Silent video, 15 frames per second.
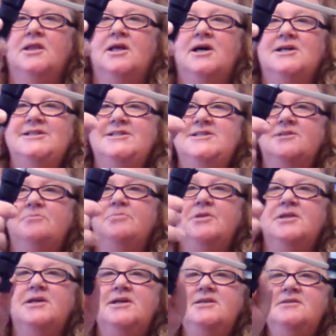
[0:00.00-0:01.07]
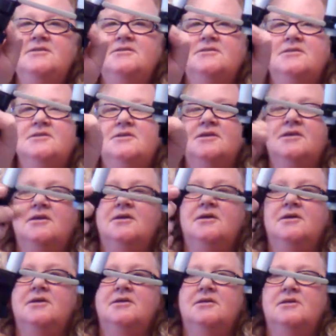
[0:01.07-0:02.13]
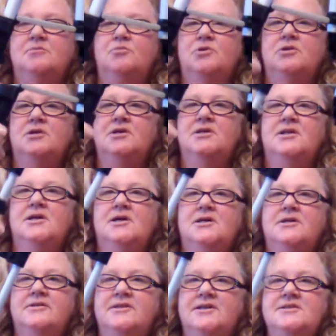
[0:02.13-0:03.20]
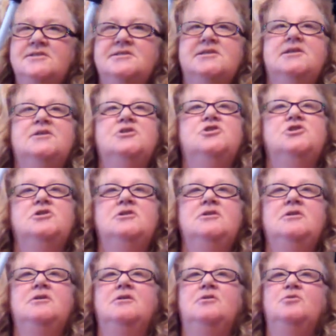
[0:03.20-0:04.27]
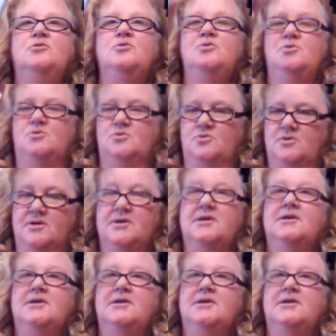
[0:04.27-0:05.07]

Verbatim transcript: lock it in place. Then we'll unlock that section. Ooh,